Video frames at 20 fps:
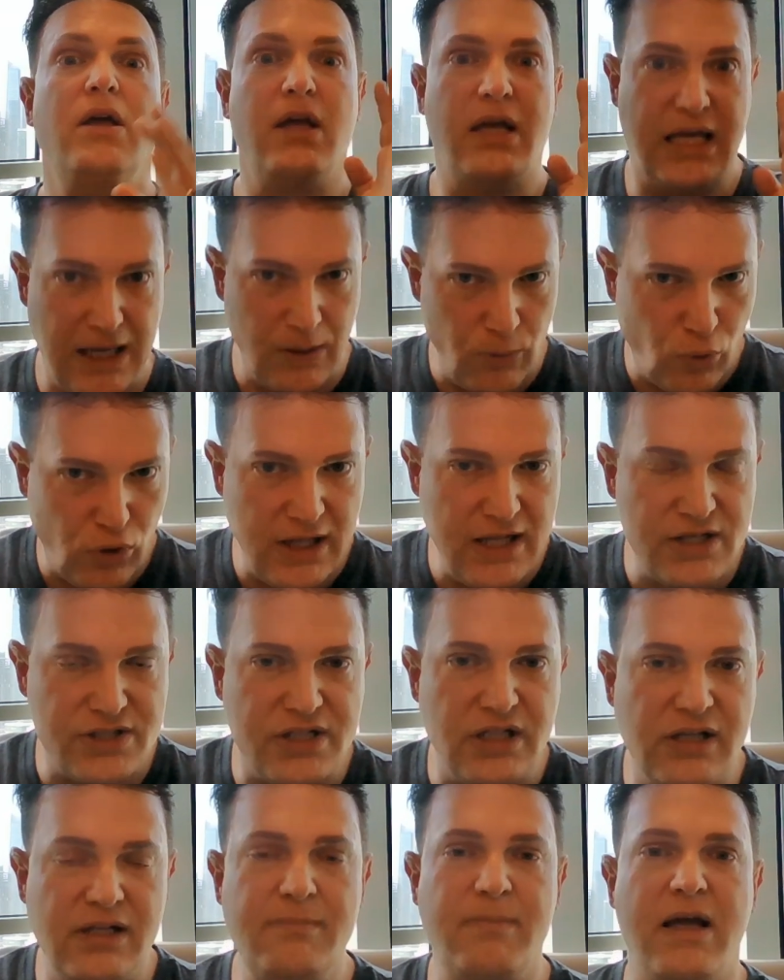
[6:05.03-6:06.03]
he will
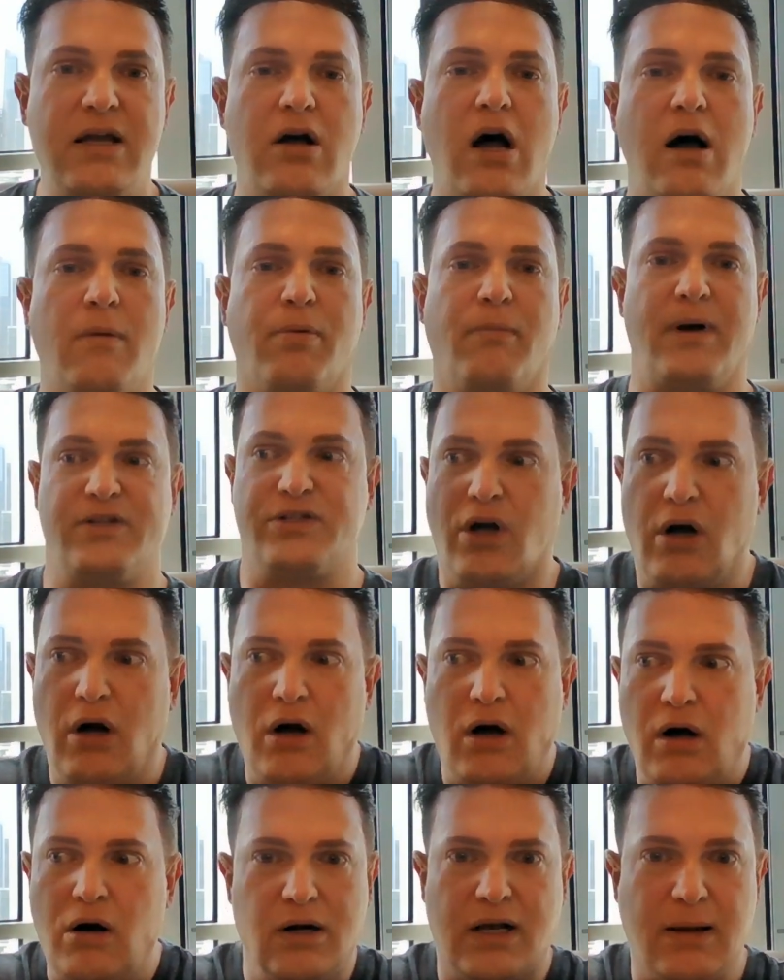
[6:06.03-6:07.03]
instantly make compromise.
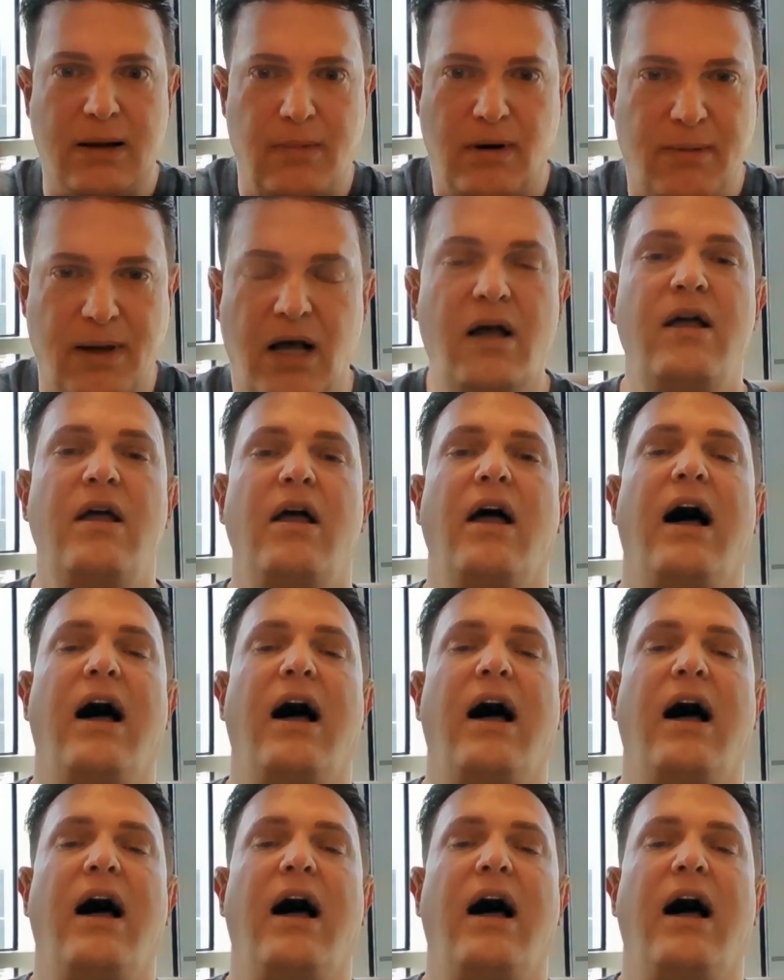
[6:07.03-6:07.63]
Oh, okay, blah, blah.